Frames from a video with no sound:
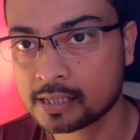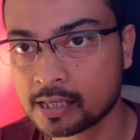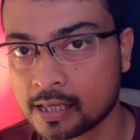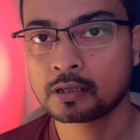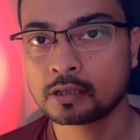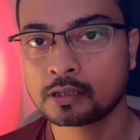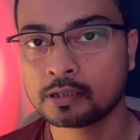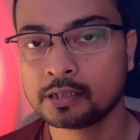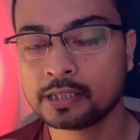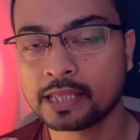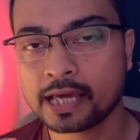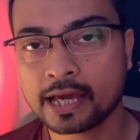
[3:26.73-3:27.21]

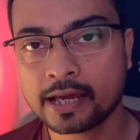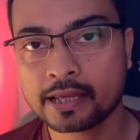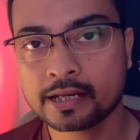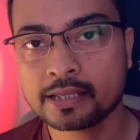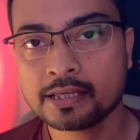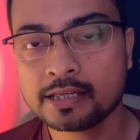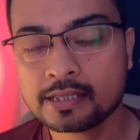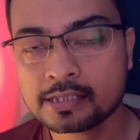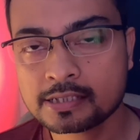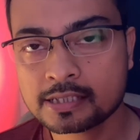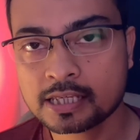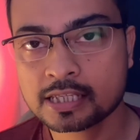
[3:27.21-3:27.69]
There
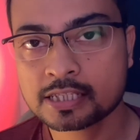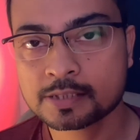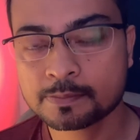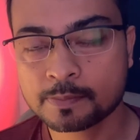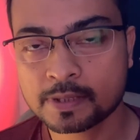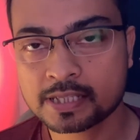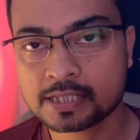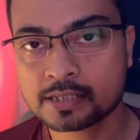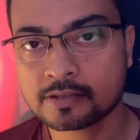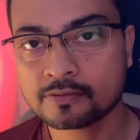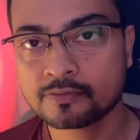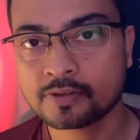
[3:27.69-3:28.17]
is a
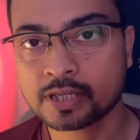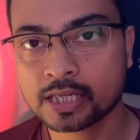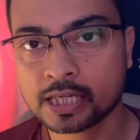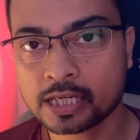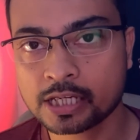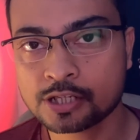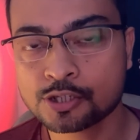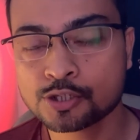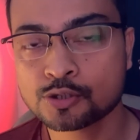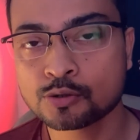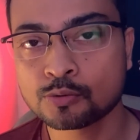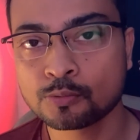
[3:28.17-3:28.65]
specific
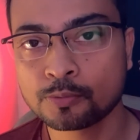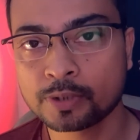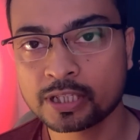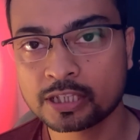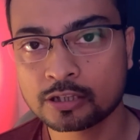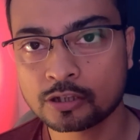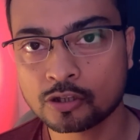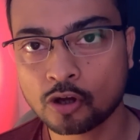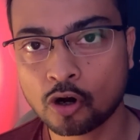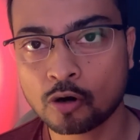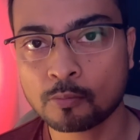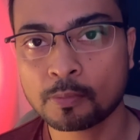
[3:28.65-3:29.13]
issue with
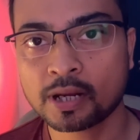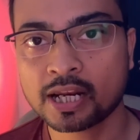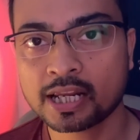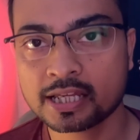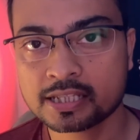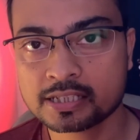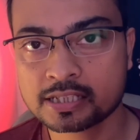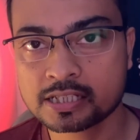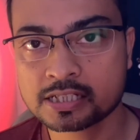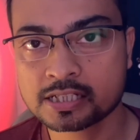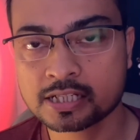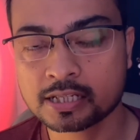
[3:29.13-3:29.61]

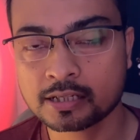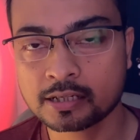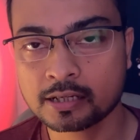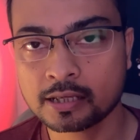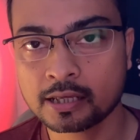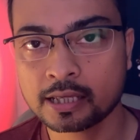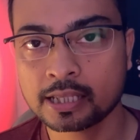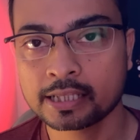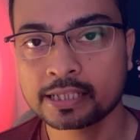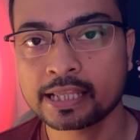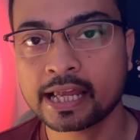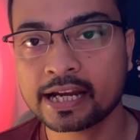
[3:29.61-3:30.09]
normalization
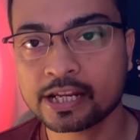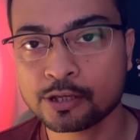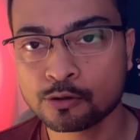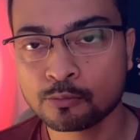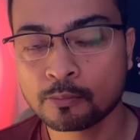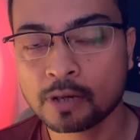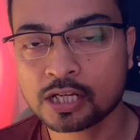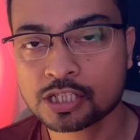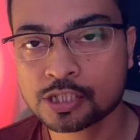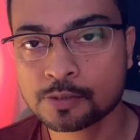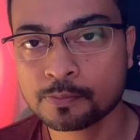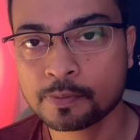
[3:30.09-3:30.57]
that you
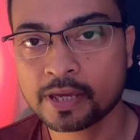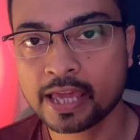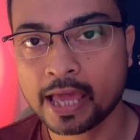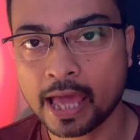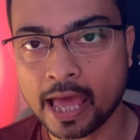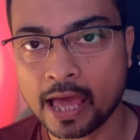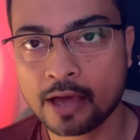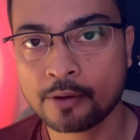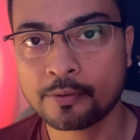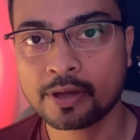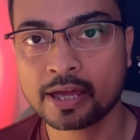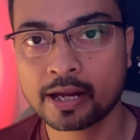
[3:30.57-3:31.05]
must be
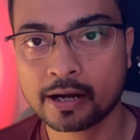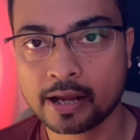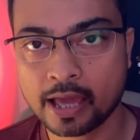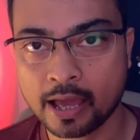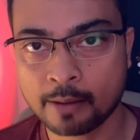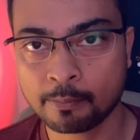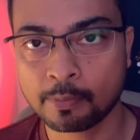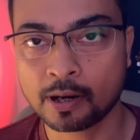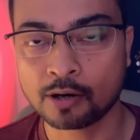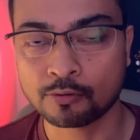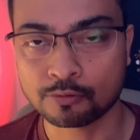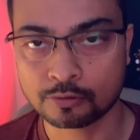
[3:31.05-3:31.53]
aware
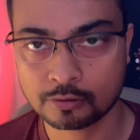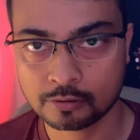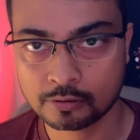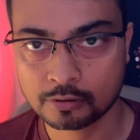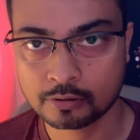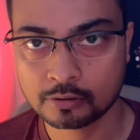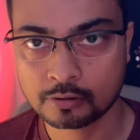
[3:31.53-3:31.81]
about.